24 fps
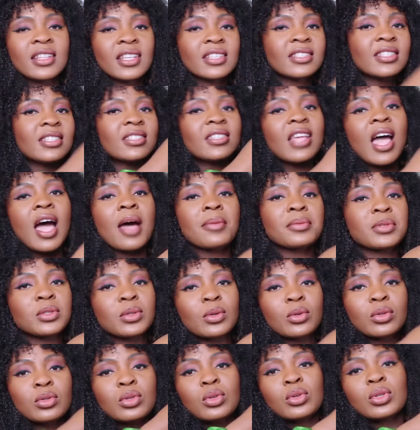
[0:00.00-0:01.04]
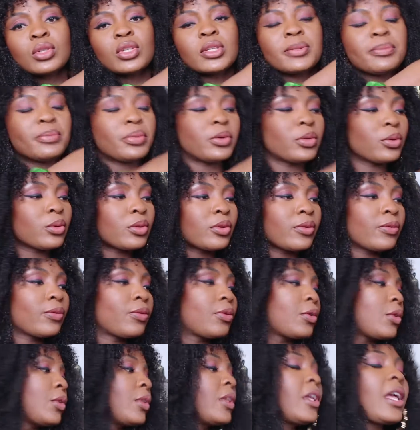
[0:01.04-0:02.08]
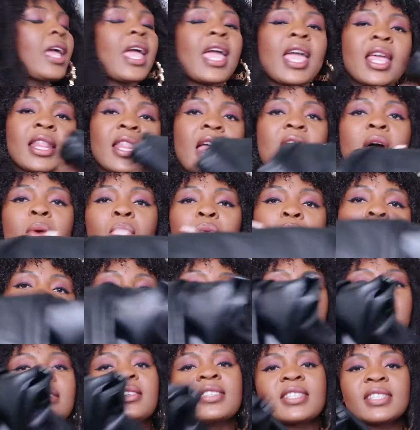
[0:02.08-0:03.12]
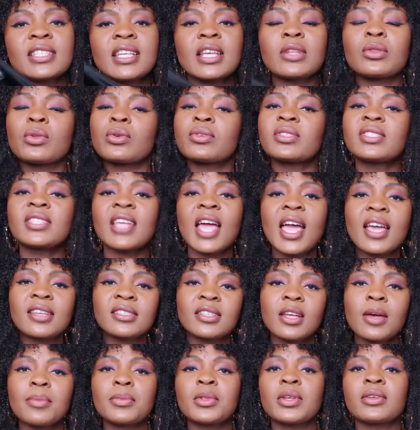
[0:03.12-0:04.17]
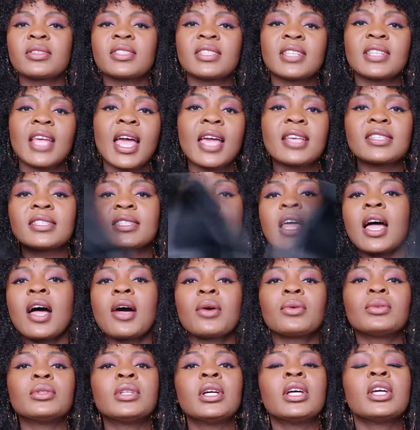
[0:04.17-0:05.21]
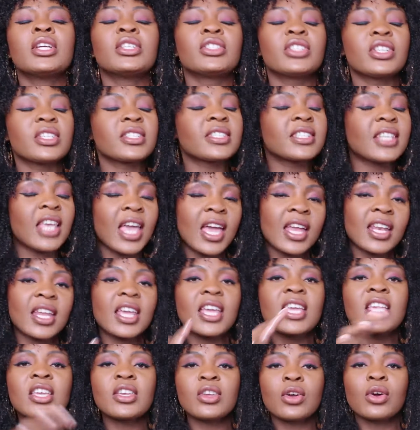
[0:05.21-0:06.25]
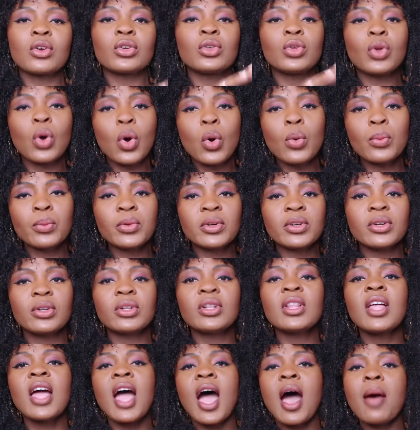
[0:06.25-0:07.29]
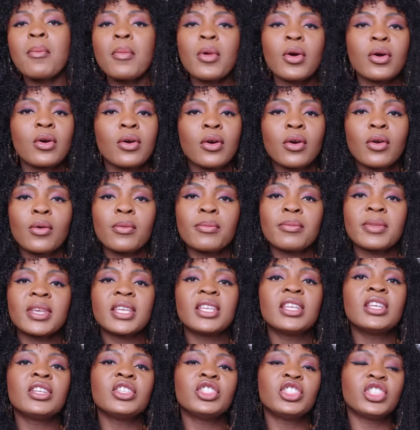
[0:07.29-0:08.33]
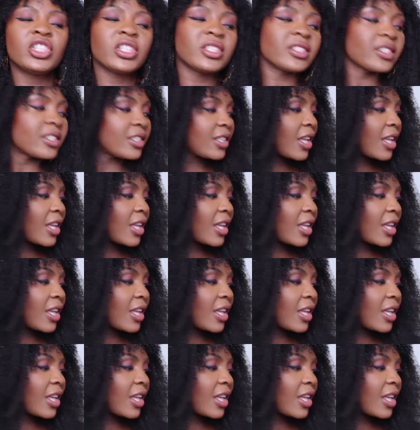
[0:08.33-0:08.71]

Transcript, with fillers: This is absolutely beautiful. And I will also say, don't size up, don't size down, just get it in your normal Abercrombie jean